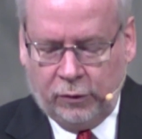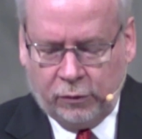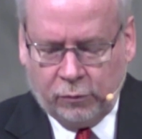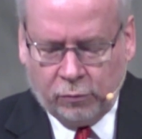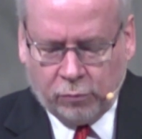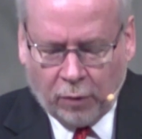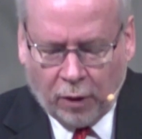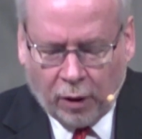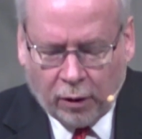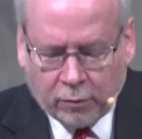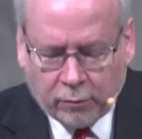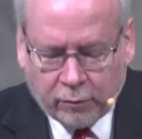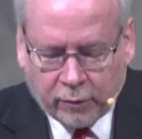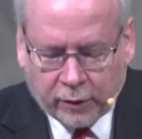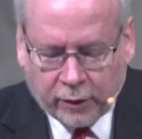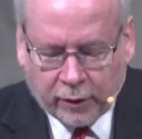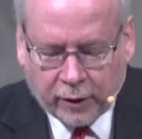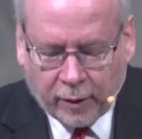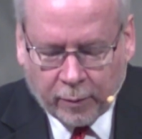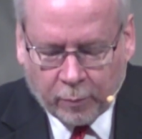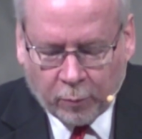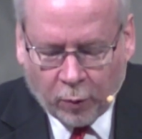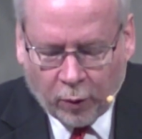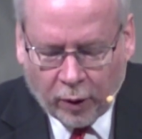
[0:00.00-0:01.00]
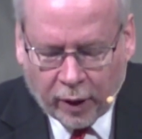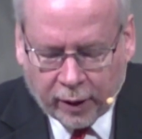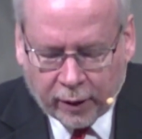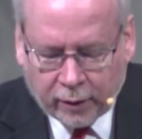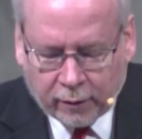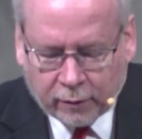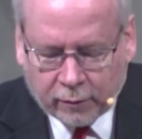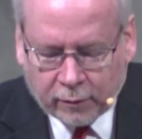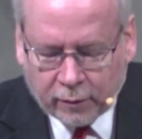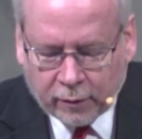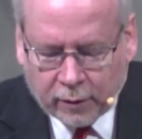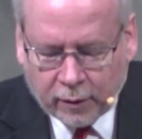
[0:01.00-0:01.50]
wrong with him? Why?
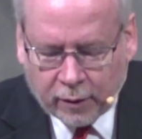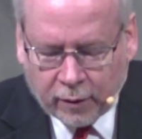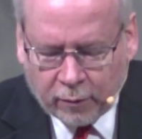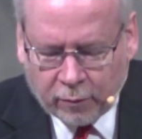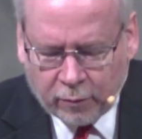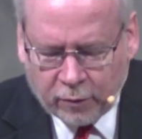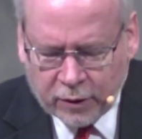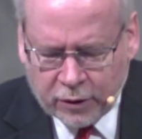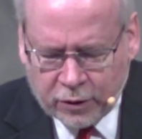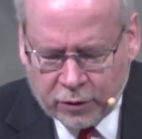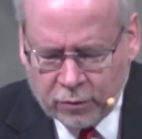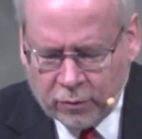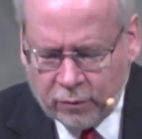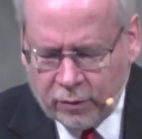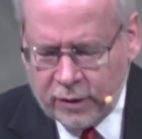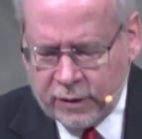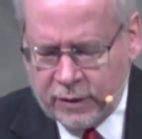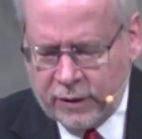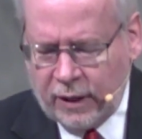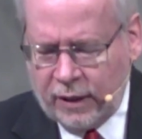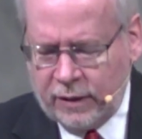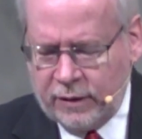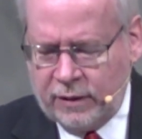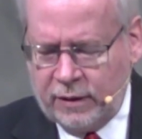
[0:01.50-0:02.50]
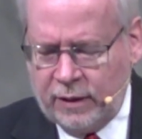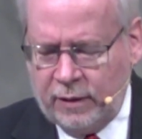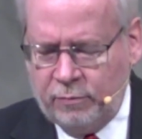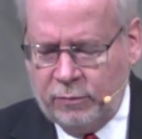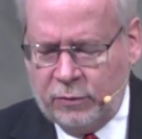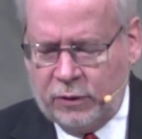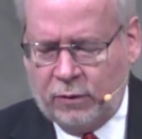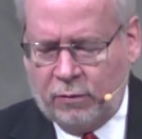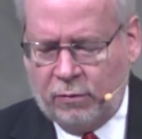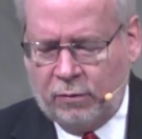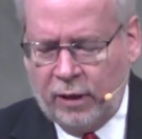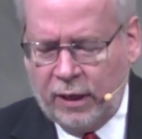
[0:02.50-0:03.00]
Rejoice, that seems
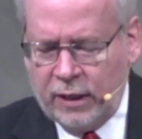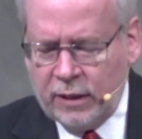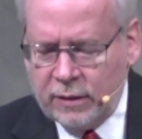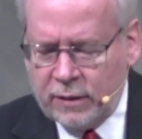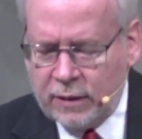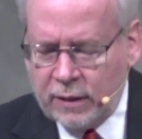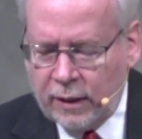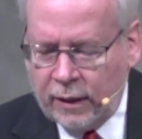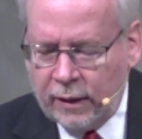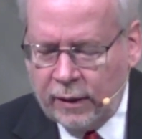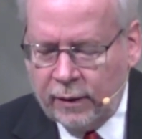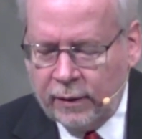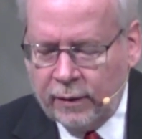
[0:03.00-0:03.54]
crazy.